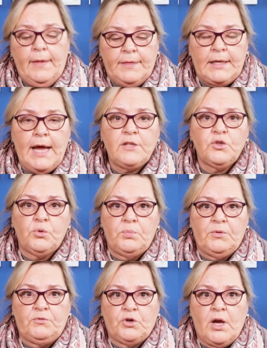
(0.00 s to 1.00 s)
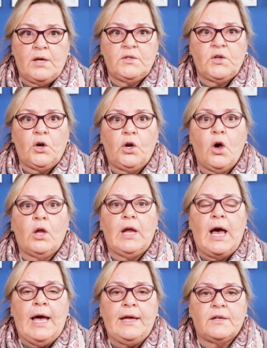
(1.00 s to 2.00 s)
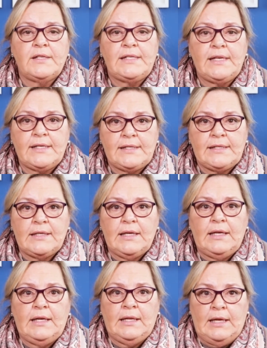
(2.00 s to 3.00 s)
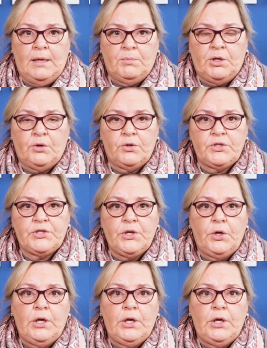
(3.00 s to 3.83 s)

The next group of drugs are called IL-6 inhibitors,